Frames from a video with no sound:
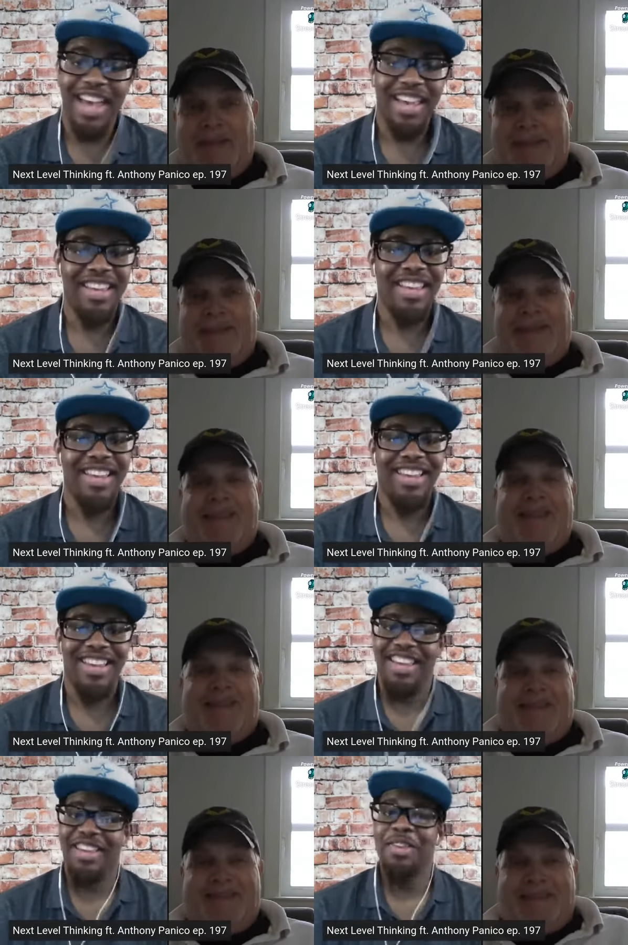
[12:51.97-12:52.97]
Speaker 1: Like
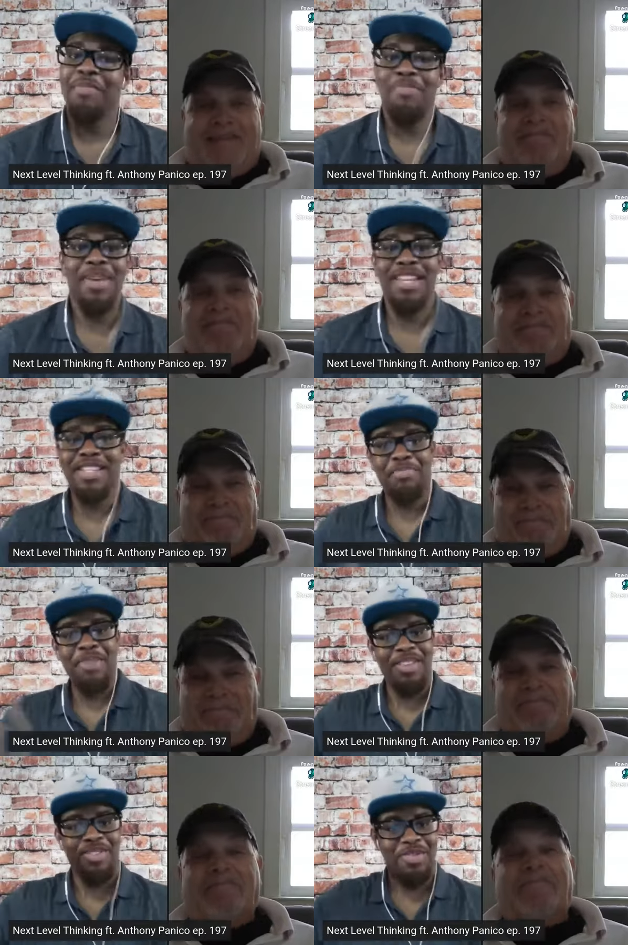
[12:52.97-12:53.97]
your biggest
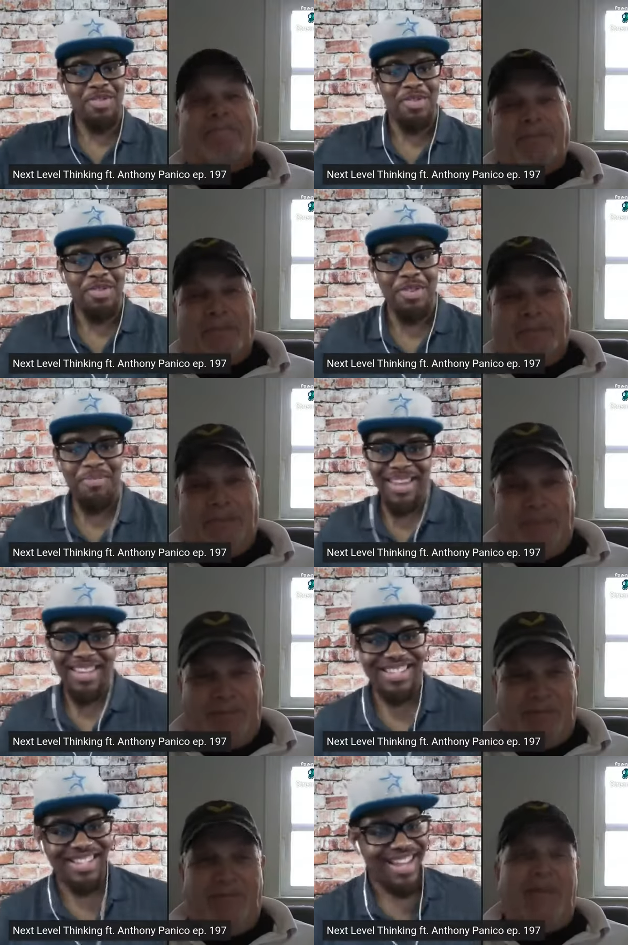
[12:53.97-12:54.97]
breakthrough, your
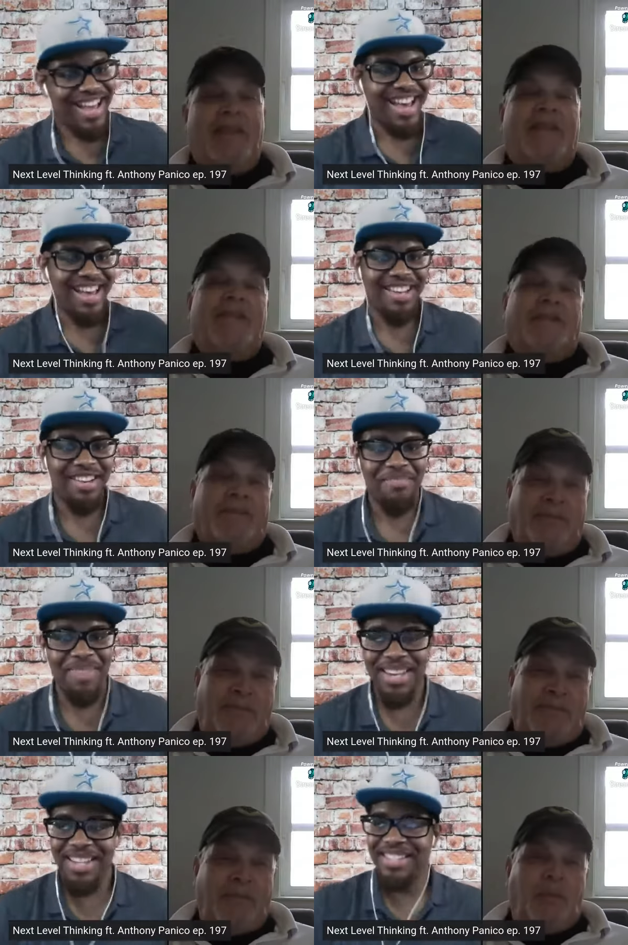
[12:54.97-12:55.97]
biggest client, your
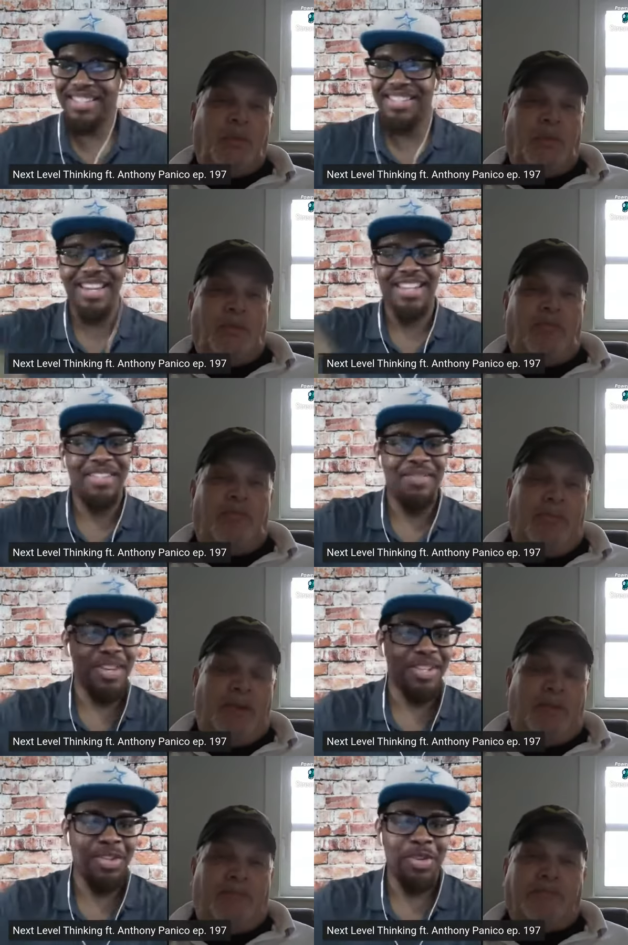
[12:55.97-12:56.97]
biggest next
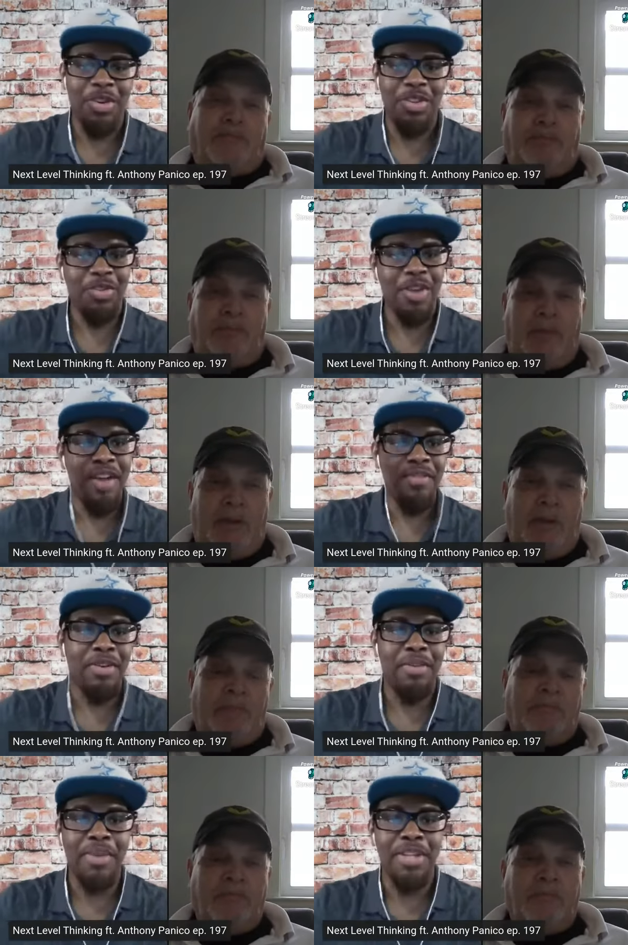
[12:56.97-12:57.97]
adventure or travel
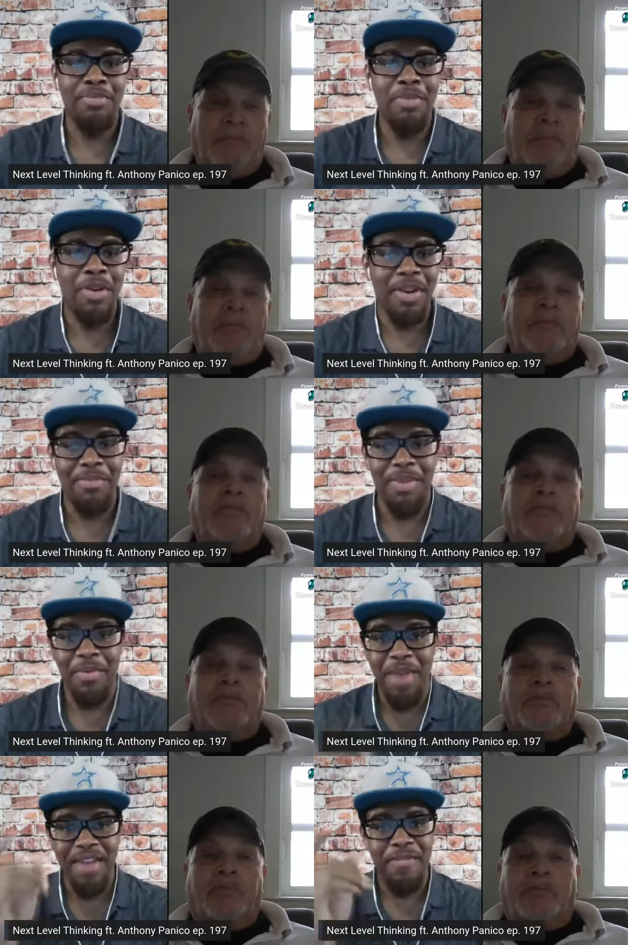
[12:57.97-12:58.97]
or much more can be
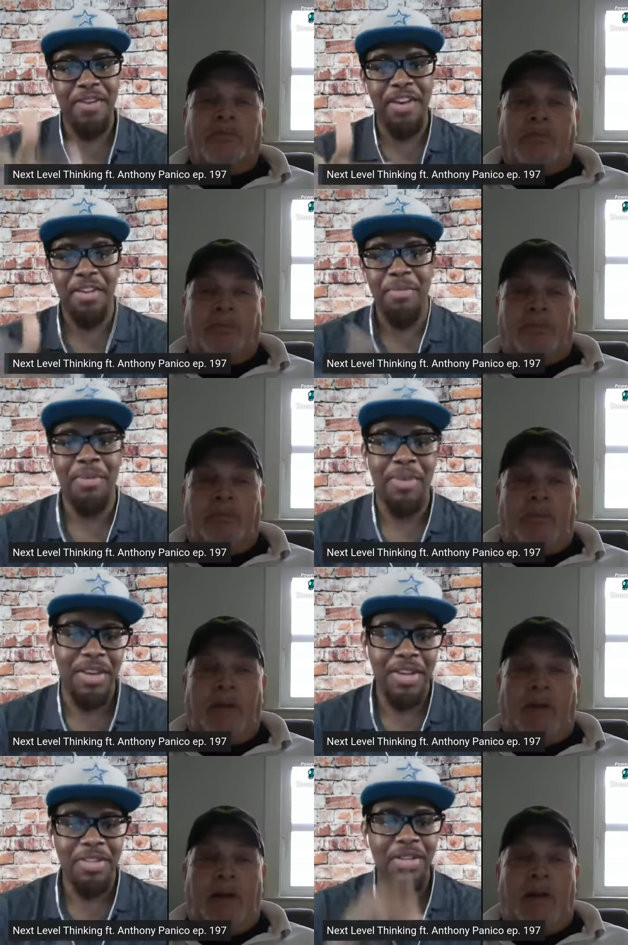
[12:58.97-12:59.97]
right in front of you, but
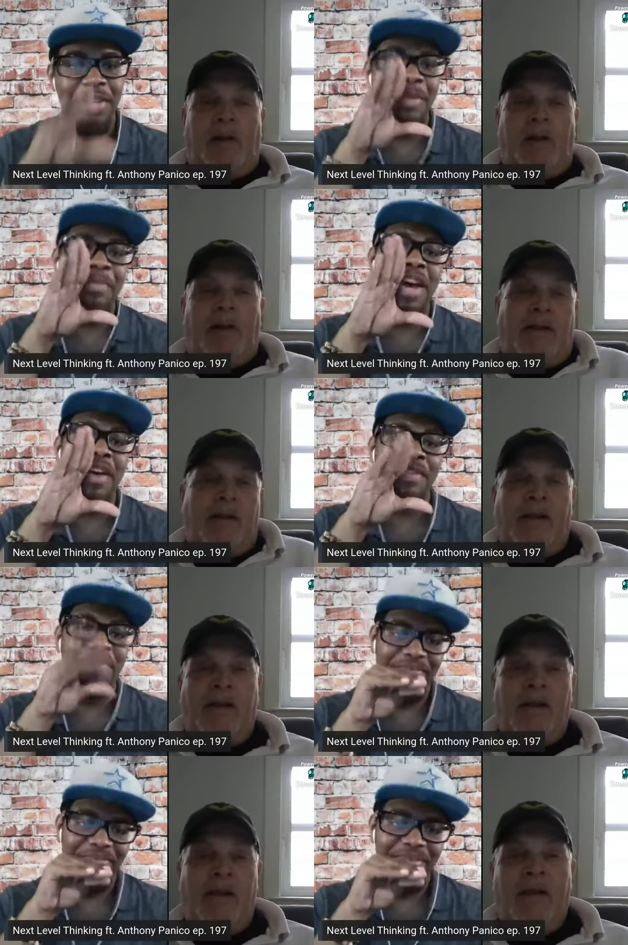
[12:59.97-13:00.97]
because you keep your mouth,
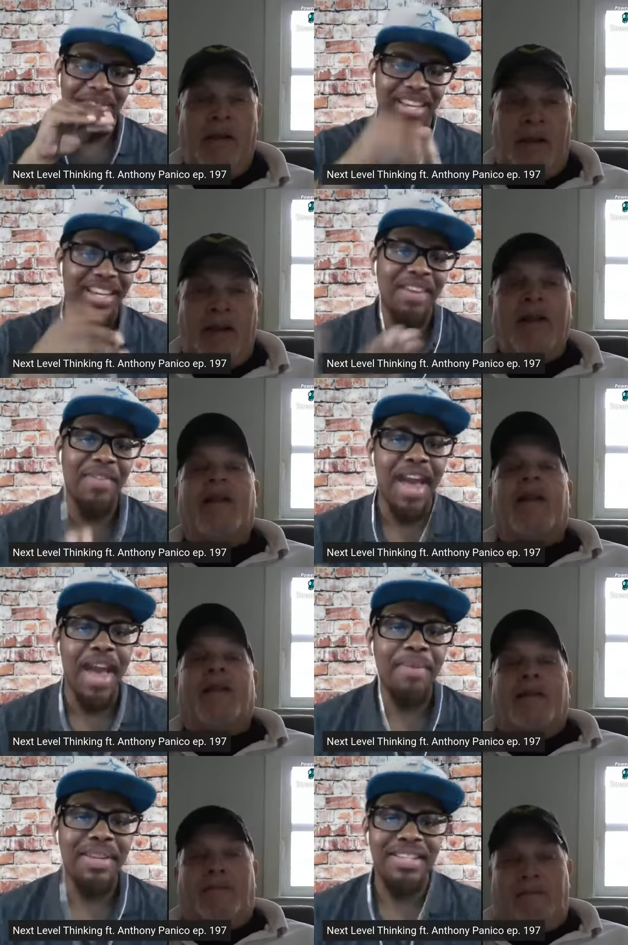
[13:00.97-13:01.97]
it never
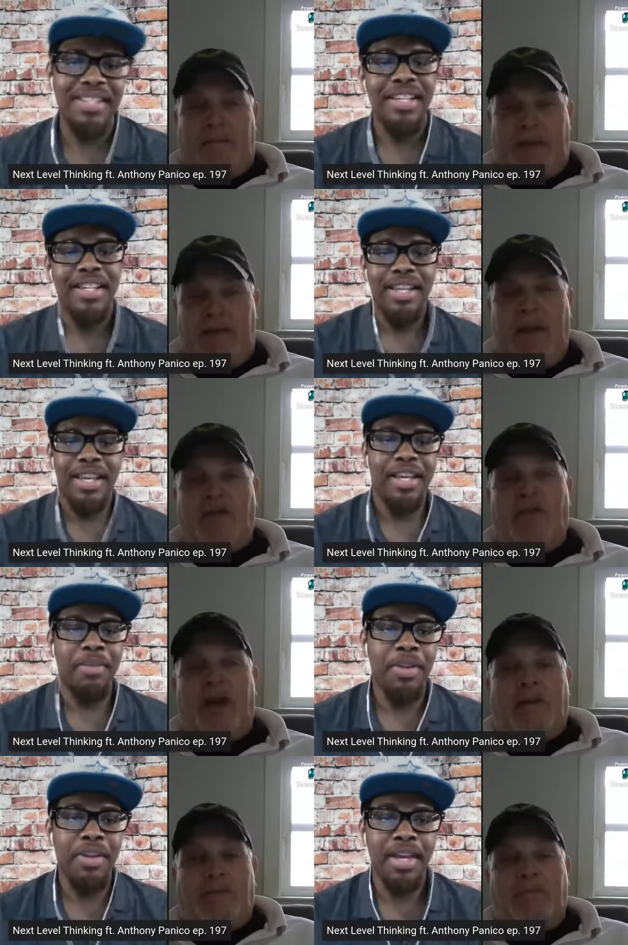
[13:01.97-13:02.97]
happens. That's and
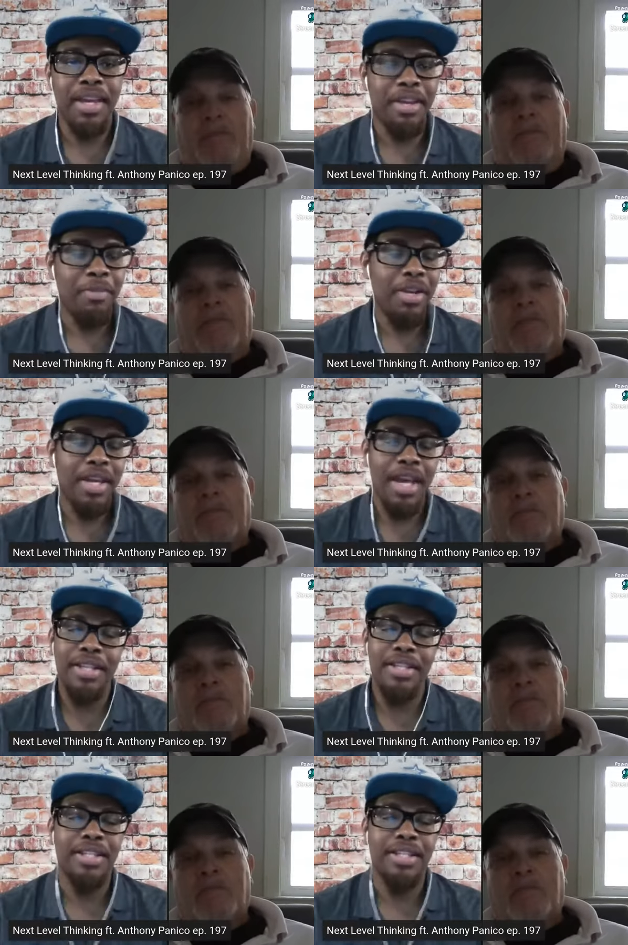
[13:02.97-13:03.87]
right. Communi- communication